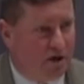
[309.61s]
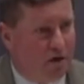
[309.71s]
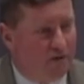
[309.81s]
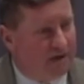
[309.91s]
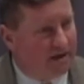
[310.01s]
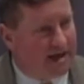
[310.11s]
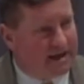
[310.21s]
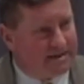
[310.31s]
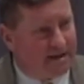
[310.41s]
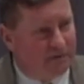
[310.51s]
over the
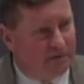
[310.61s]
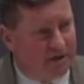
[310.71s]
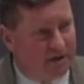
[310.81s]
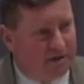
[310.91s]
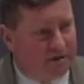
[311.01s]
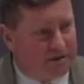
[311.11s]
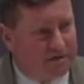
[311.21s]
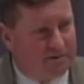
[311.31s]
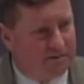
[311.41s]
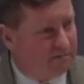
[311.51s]
last several
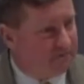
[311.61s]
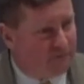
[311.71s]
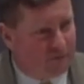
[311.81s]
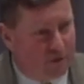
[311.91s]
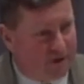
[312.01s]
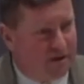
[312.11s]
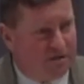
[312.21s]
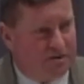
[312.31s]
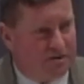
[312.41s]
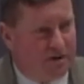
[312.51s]
years, 4
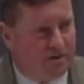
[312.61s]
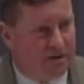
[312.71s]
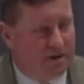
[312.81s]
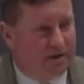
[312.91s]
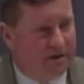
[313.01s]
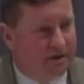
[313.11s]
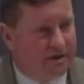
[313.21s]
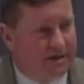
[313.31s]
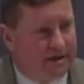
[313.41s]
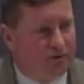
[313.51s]
years or so, there
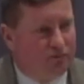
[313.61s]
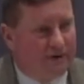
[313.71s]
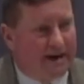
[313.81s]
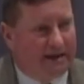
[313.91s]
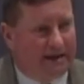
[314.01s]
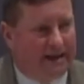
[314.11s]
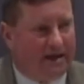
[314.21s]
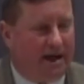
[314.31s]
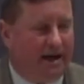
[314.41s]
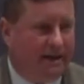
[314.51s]
is a greatly
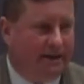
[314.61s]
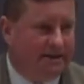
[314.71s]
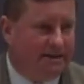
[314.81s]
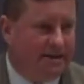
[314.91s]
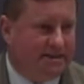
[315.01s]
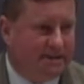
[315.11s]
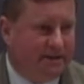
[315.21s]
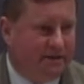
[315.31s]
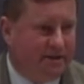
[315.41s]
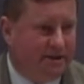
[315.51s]
heightened
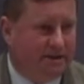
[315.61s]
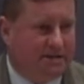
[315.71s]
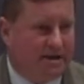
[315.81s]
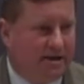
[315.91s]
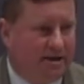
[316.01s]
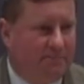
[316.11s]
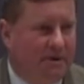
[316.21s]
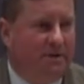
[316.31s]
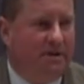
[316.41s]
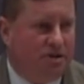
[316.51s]
sensitivity to Second
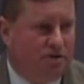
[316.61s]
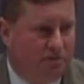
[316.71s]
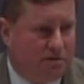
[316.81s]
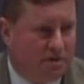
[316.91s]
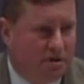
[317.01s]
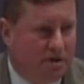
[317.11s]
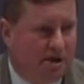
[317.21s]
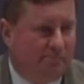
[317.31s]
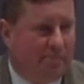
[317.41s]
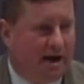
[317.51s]
Amendment issues
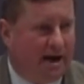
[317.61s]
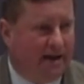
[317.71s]
by